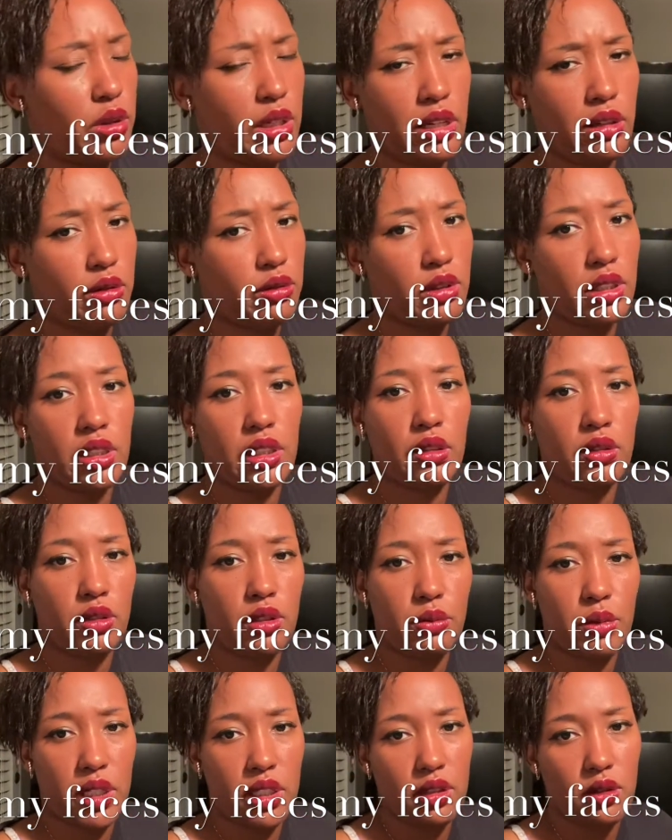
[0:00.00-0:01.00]
I don't think they're gonna
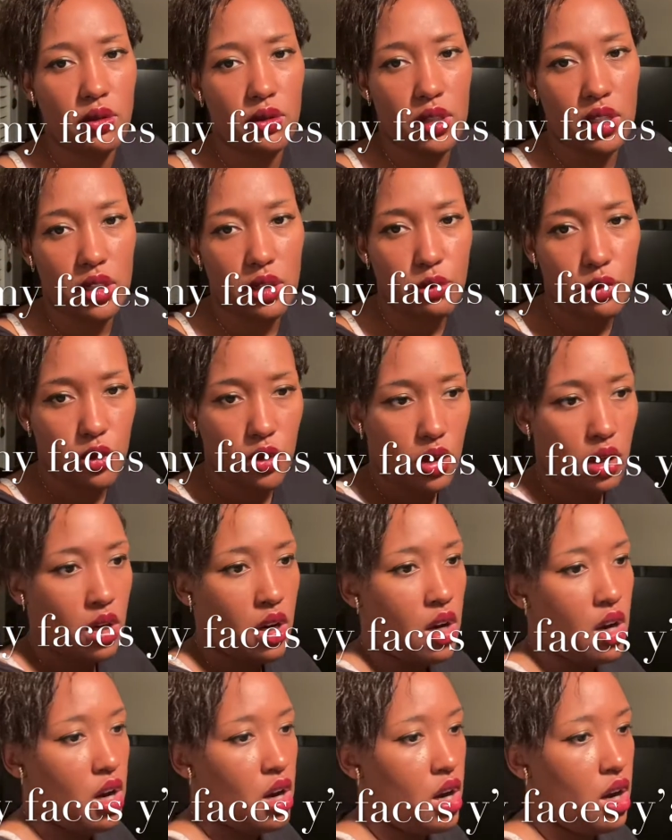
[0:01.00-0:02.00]
make those anymore,
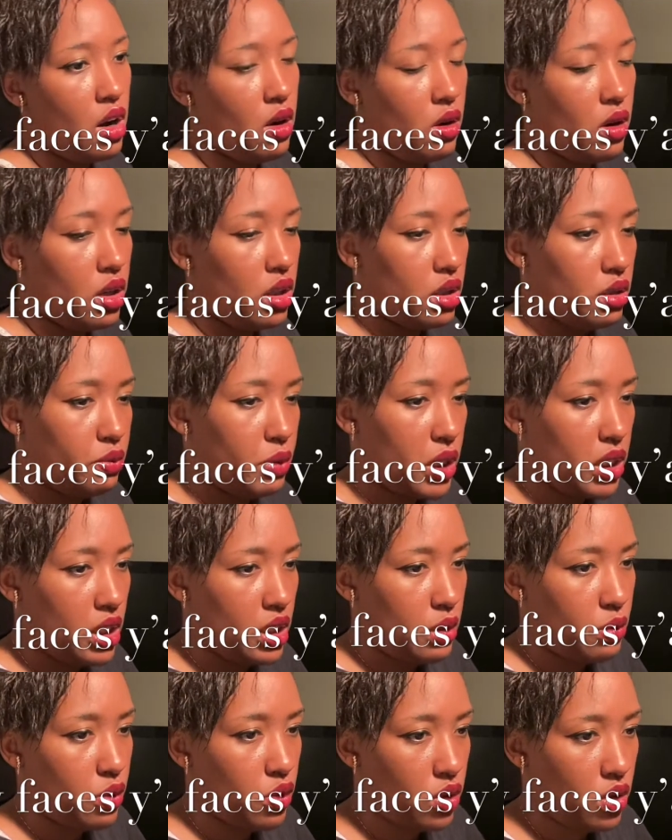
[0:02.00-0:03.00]
or make any
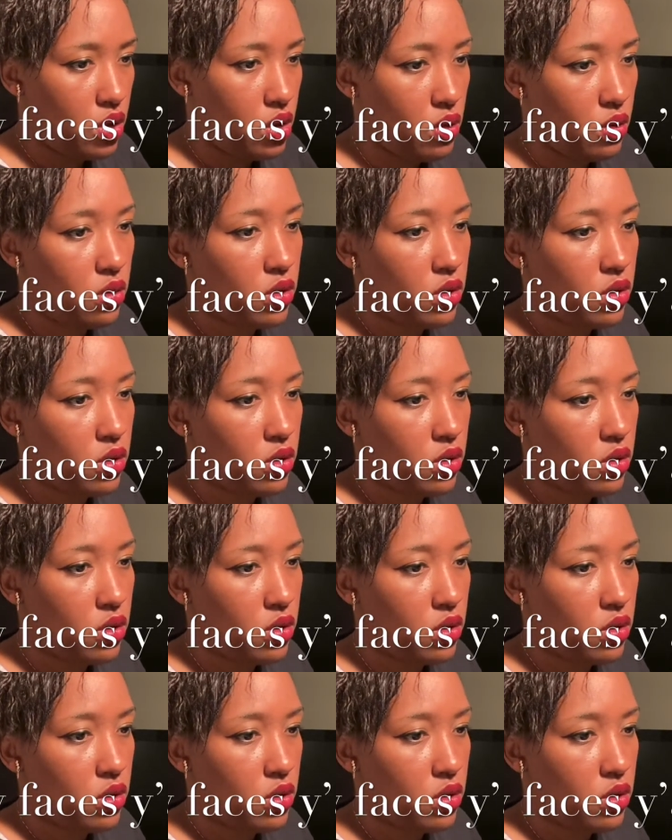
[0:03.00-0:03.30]
more of those.